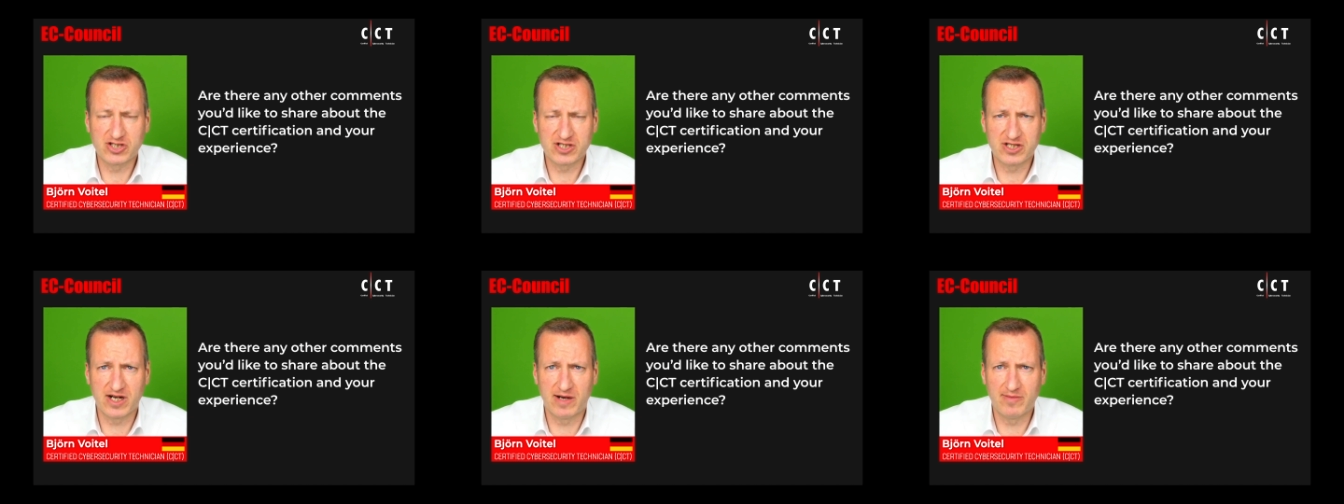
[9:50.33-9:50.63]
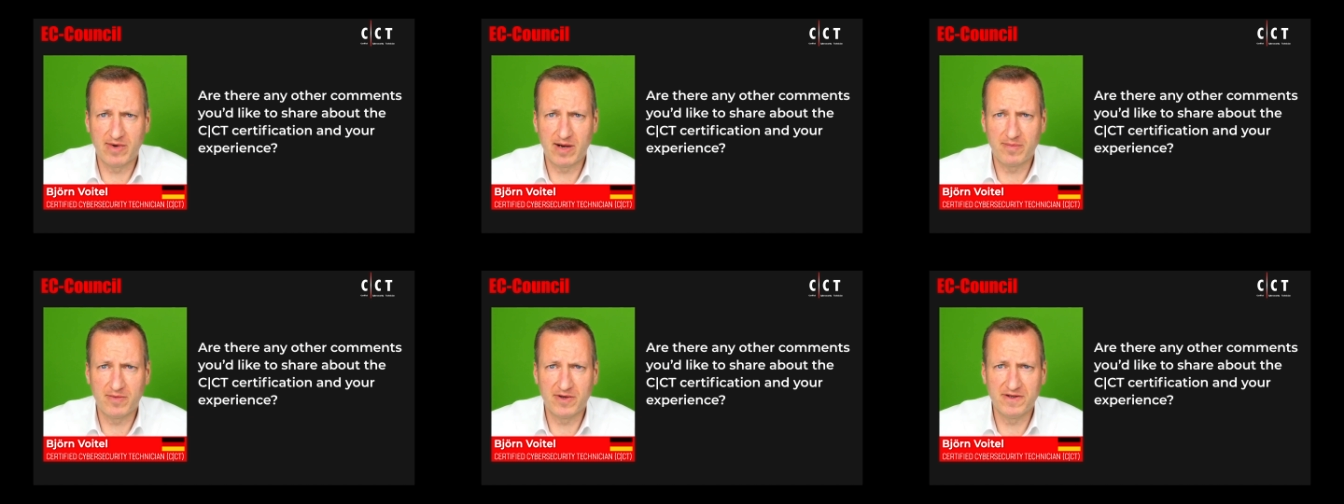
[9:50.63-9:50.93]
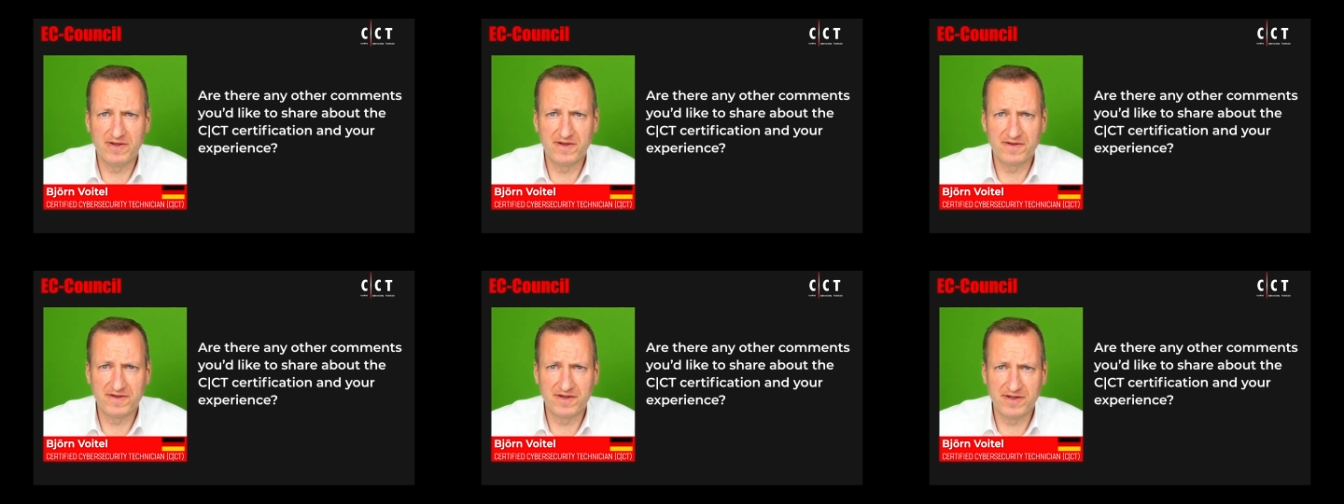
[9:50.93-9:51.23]
come up
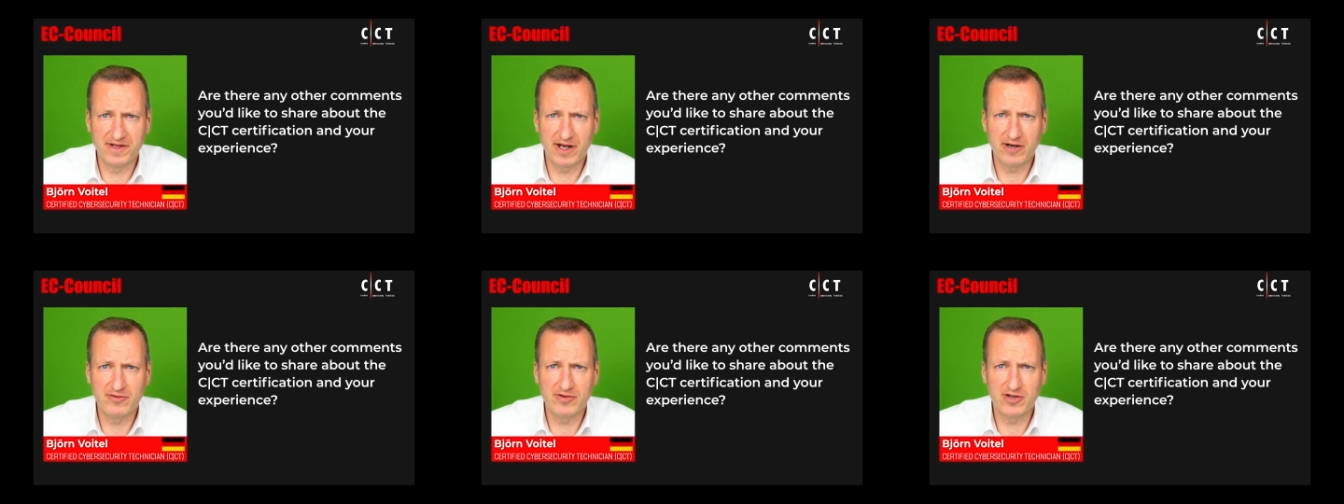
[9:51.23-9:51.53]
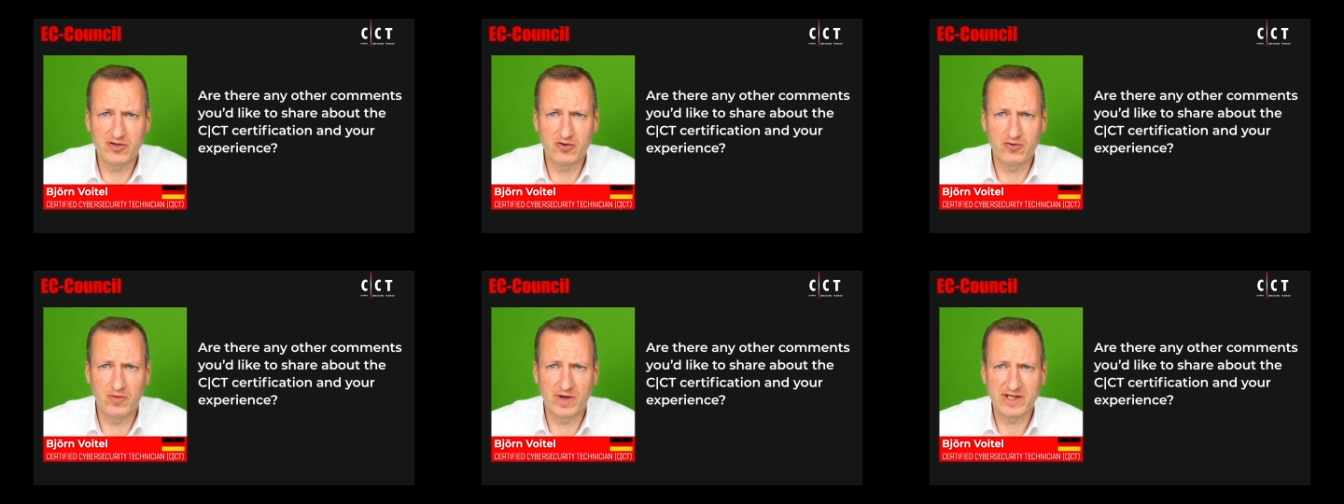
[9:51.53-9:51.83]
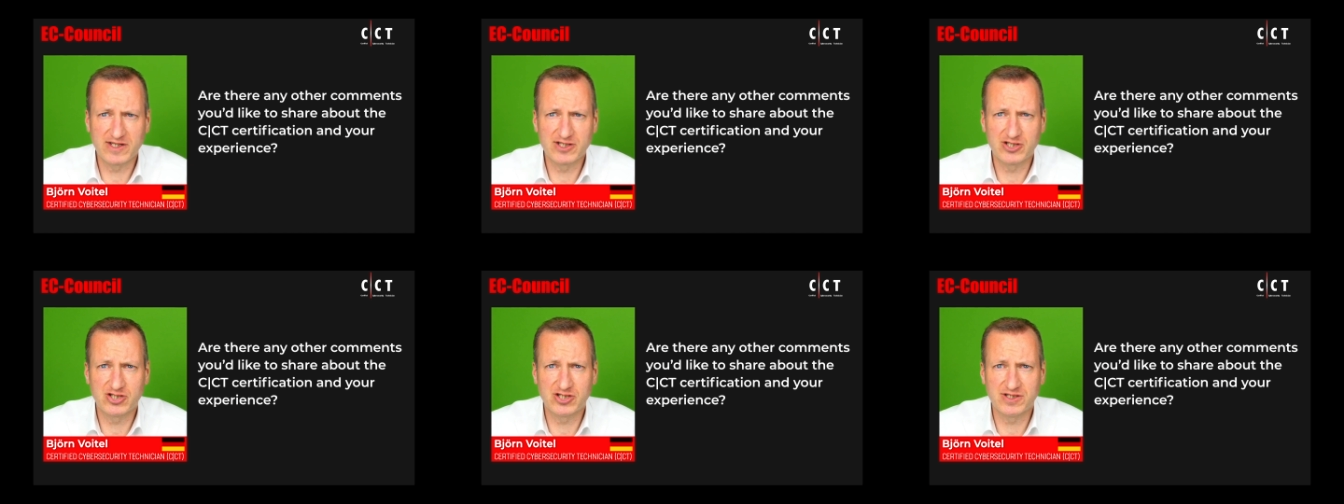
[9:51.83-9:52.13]
in the scenario
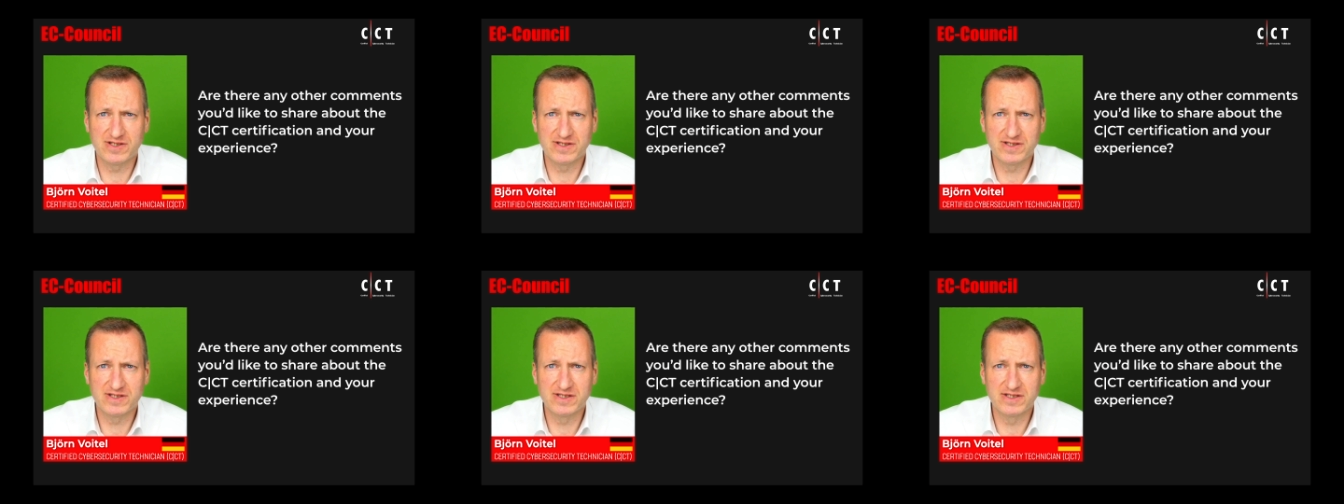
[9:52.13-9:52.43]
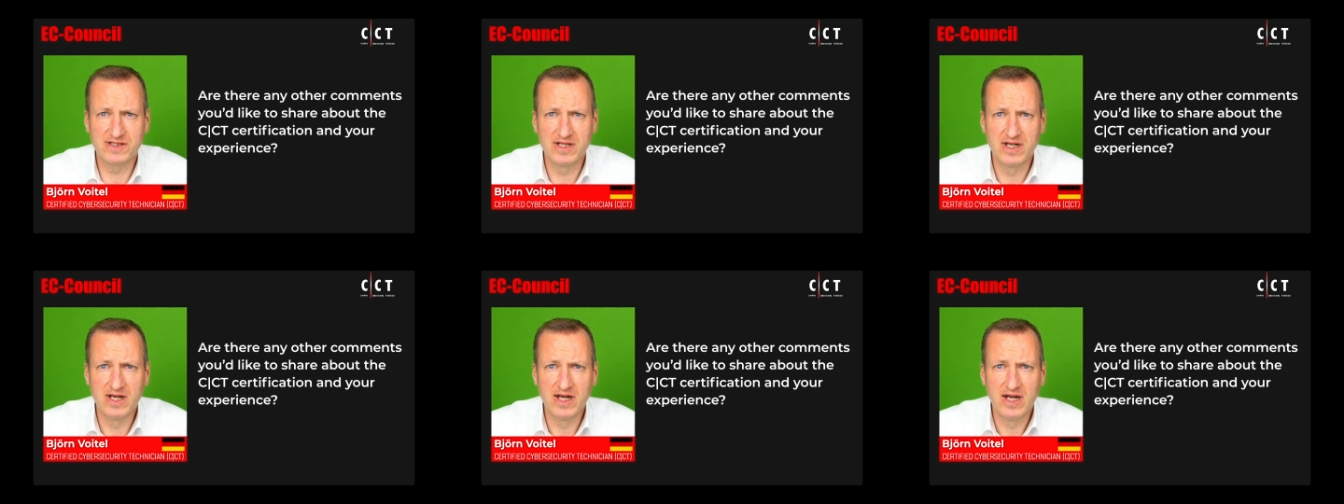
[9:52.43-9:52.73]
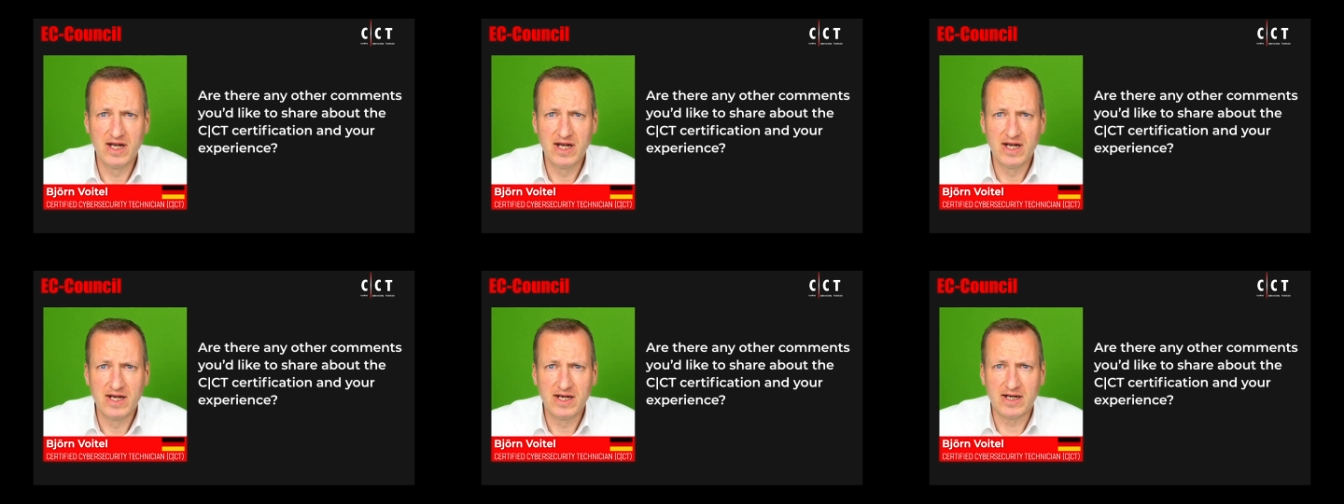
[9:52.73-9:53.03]
questions
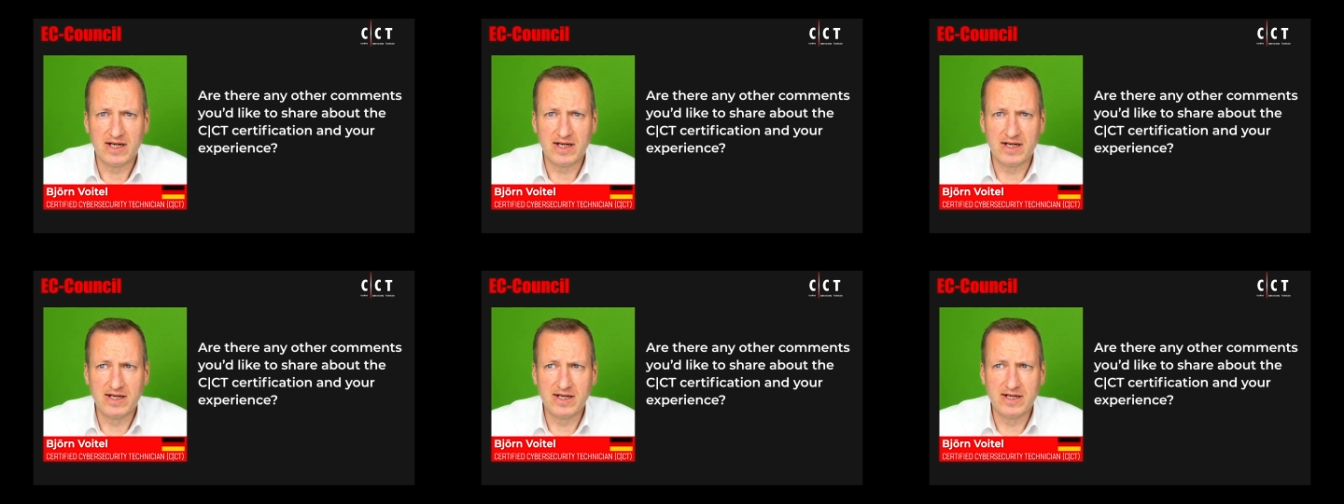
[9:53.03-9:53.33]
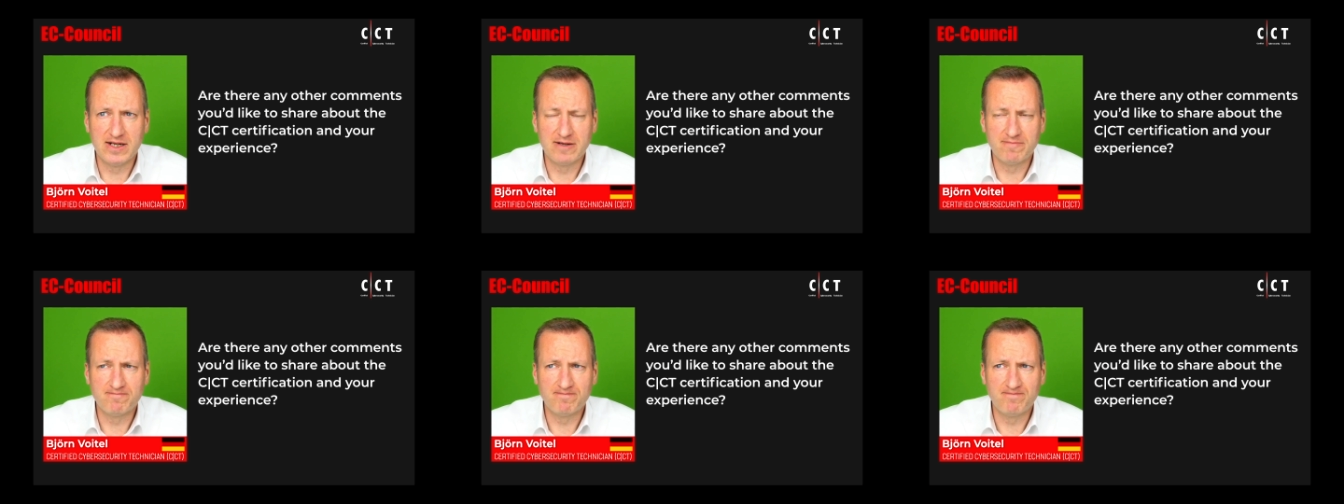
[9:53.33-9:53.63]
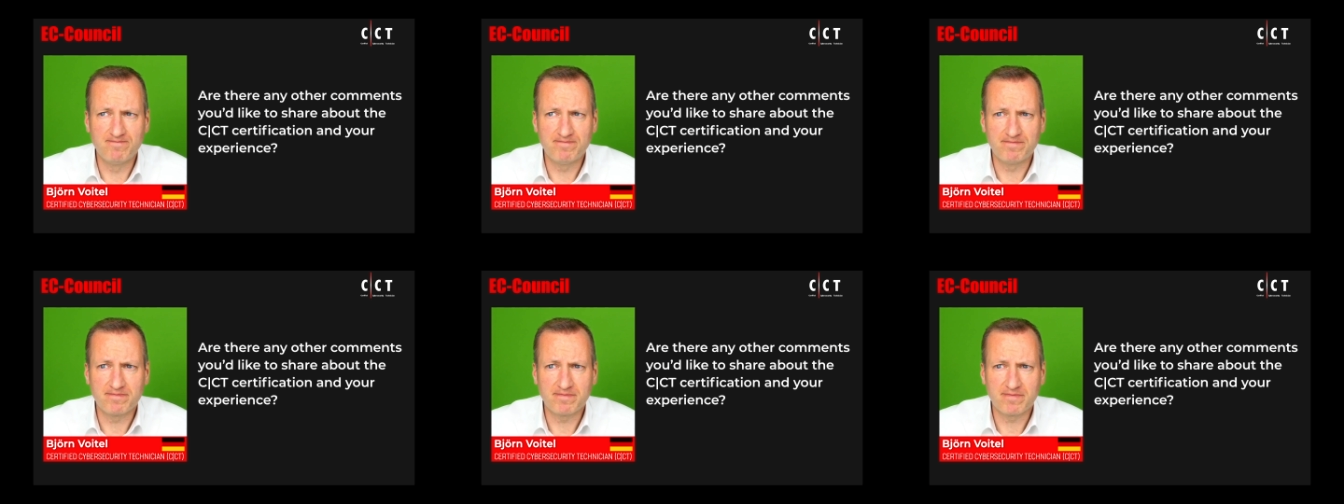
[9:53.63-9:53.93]

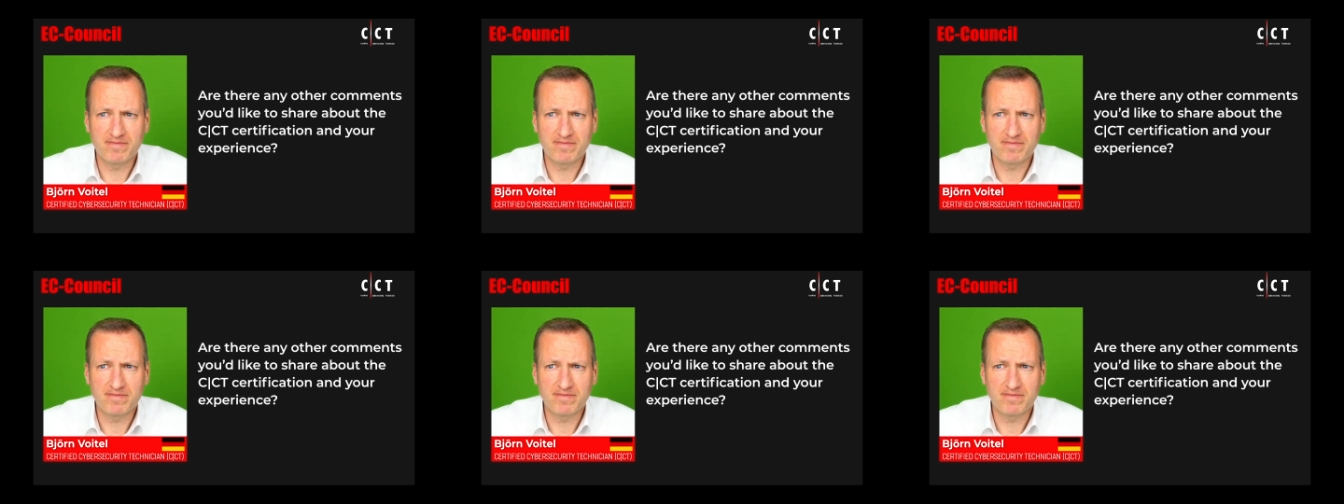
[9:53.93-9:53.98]
um,